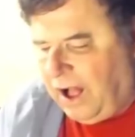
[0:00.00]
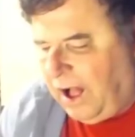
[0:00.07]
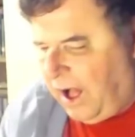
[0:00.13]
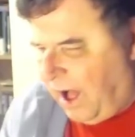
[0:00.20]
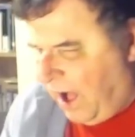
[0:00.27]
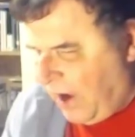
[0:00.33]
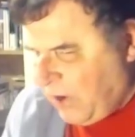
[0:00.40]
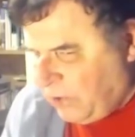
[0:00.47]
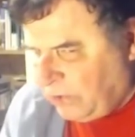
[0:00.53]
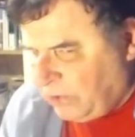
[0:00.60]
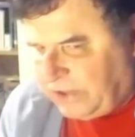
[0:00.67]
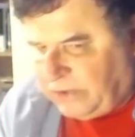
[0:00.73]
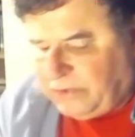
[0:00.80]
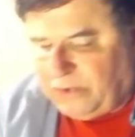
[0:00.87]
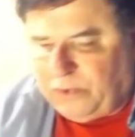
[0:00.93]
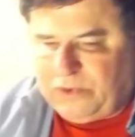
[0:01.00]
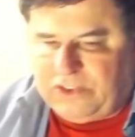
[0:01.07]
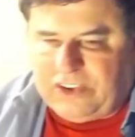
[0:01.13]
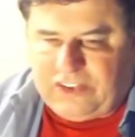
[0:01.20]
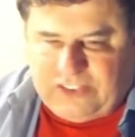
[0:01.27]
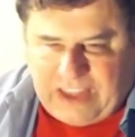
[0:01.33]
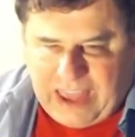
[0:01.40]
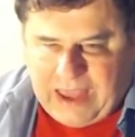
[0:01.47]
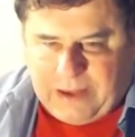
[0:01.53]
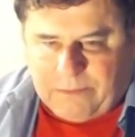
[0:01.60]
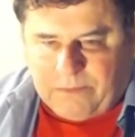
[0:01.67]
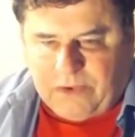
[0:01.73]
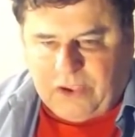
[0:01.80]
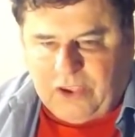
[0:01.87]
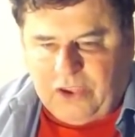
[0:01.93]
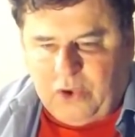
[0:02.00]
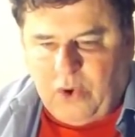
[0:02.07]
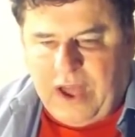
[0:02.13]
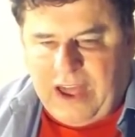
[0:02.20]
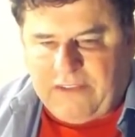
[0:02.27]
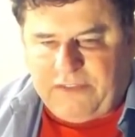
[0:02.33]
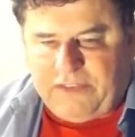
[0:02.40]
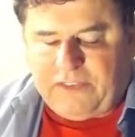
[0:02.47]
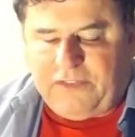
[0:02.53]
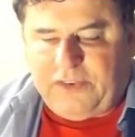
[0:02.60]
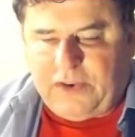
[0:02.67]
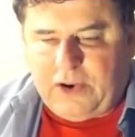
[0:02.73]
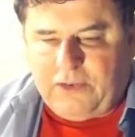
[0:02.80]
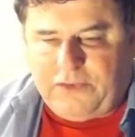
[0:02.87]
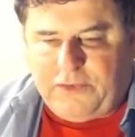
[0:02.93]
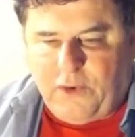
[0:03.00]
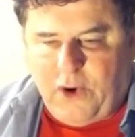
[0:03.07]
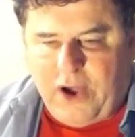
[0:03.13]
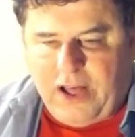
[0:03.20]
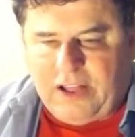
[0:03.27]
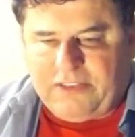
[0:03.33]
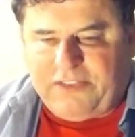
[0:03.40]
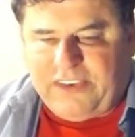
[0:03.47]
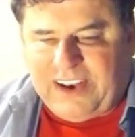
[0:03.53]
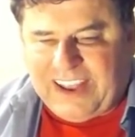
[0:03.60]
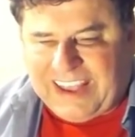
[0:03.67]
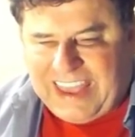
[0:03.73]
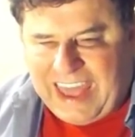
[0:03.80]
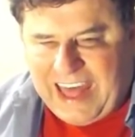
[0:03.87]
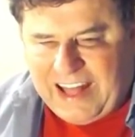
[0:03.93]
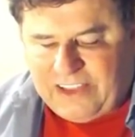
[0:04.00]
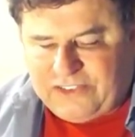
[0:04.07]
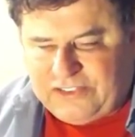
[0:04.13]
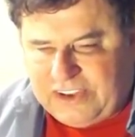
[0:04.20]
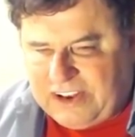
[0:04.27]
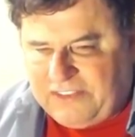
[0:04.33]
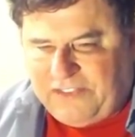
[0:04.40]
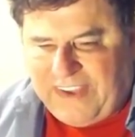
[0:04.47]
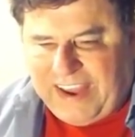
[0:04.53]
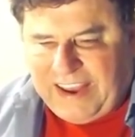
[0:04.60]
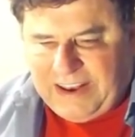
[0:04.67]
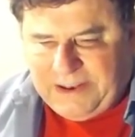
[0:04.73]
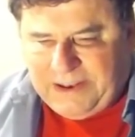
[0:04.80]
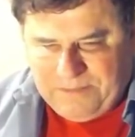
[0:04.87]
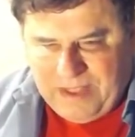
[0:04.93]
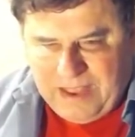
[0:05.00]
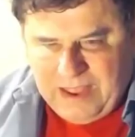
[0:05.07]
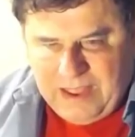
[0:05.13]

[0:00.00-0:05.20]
Ireland was the same. You have Fianna Fáil, Fine Gael, Sinn Féin,